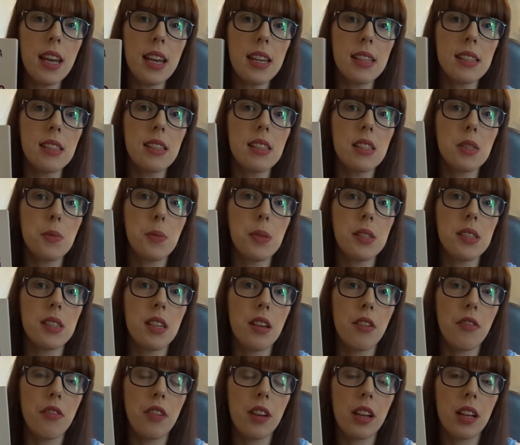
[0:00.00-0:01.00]
isn't
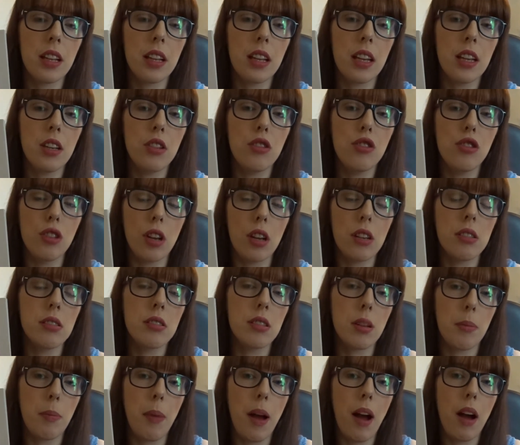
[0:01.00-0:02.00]
specifically
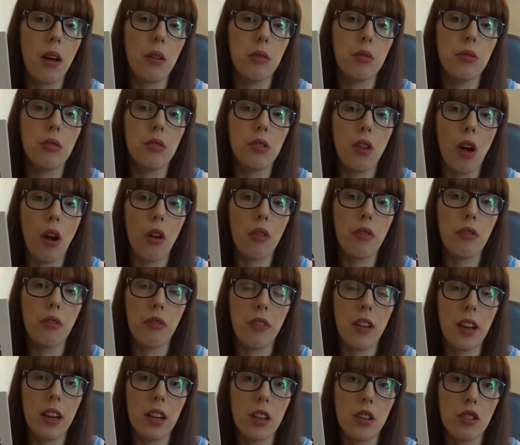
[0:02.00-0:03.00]
just about
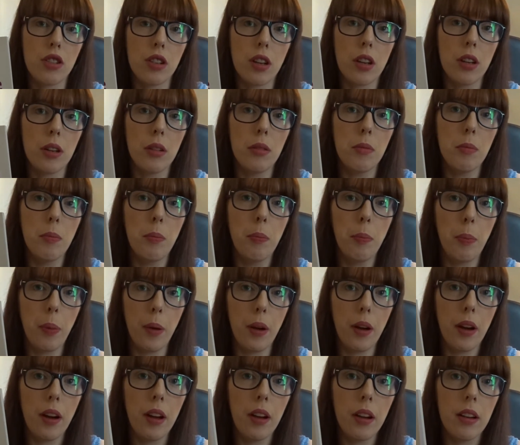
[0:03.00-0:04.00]
non-fiction,
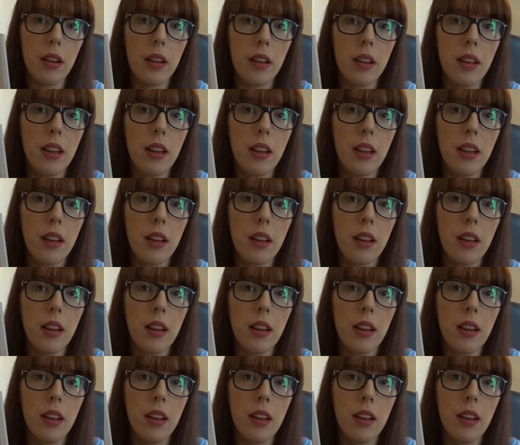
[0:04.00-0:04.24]
but